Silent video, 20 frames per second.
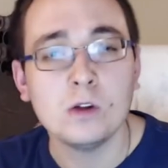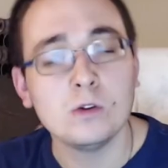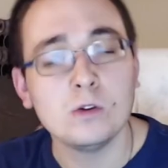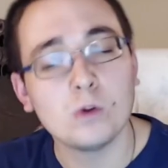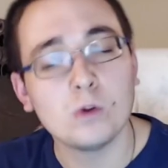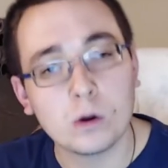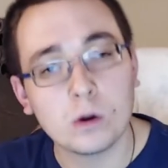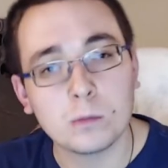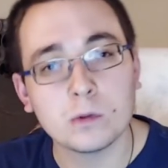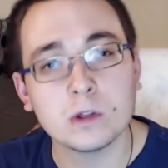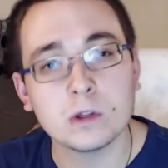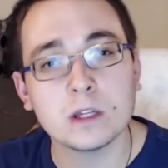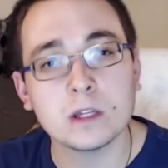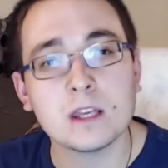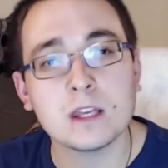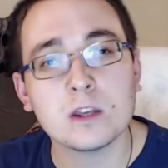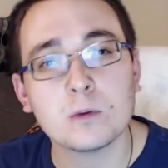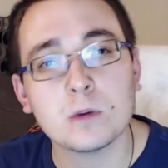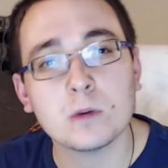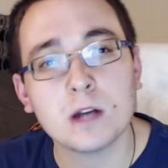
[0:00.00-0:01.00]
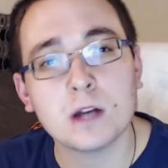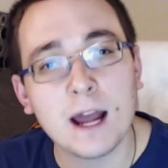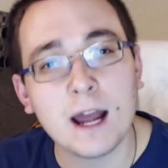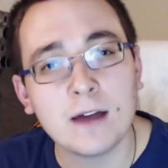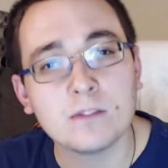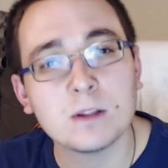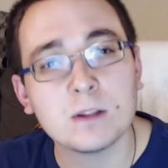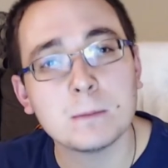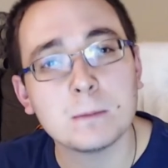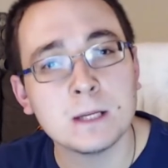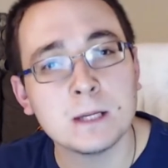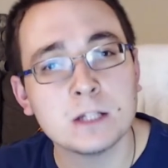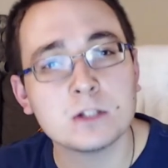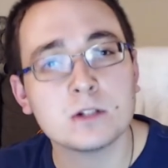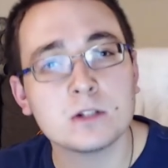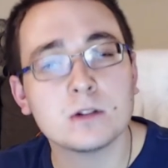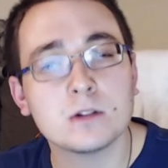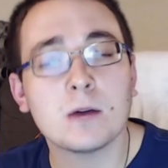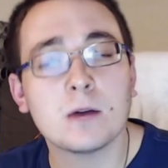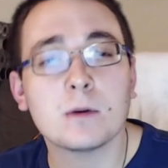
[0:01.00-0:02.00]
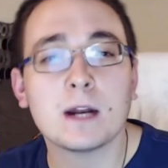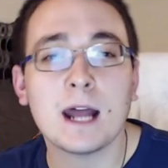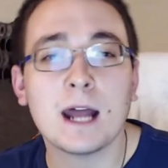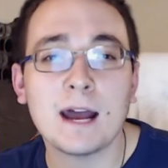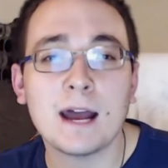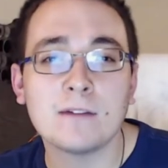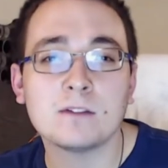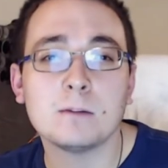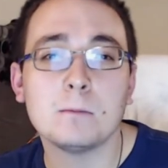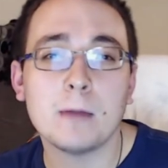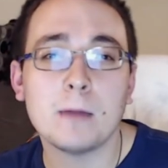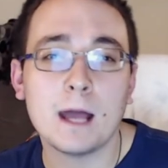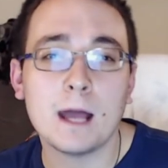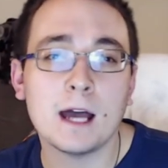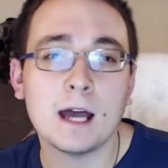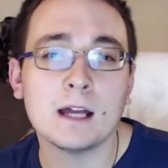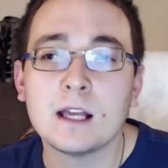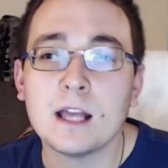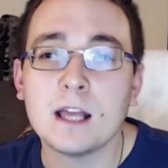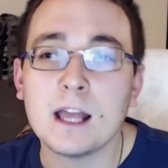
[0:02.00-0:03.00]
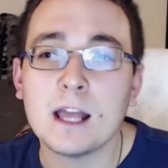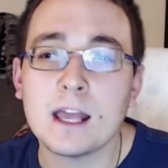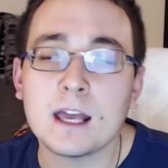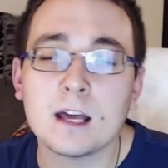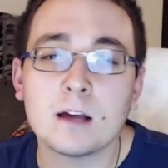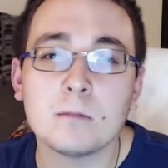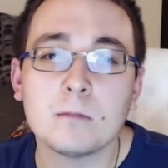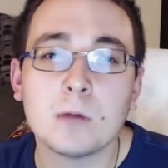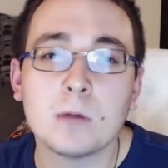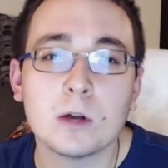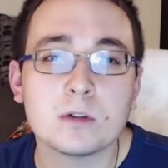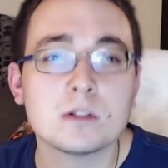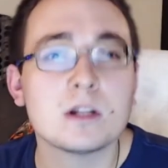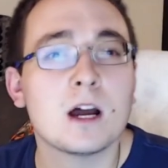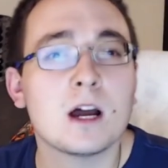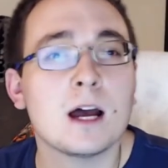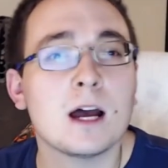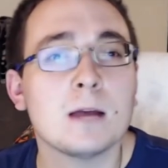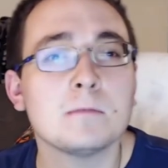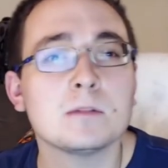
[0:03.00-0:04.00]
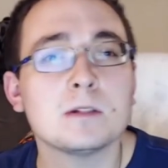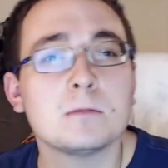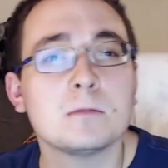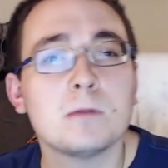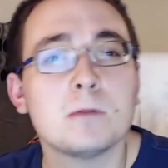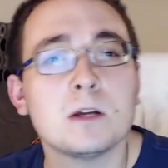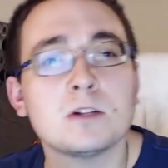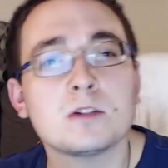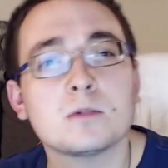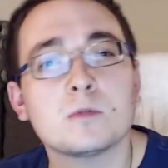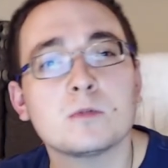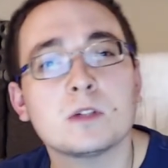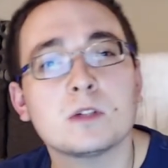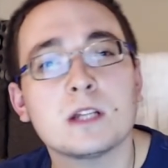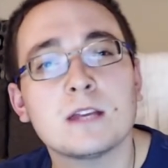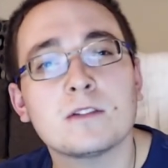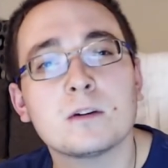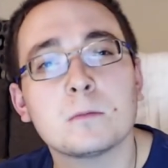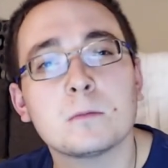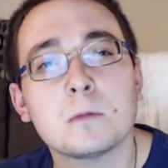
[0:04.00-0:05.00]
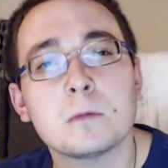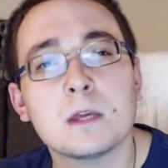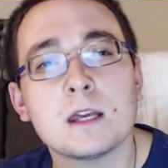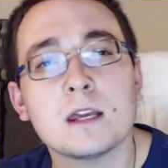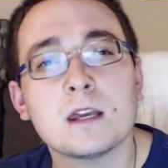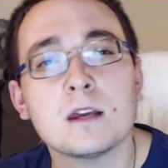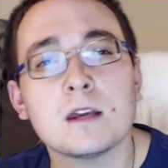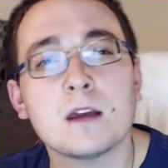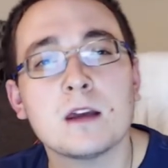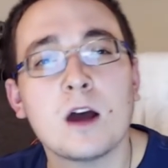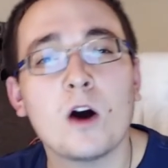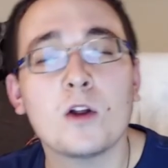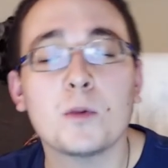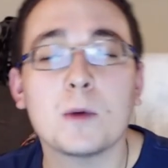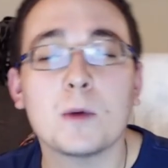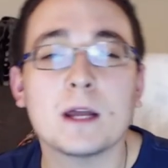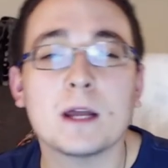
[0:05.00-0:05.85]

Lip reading: Normally, you would have the pitcher that would have to bat, and most times the pitcher would either be all the way at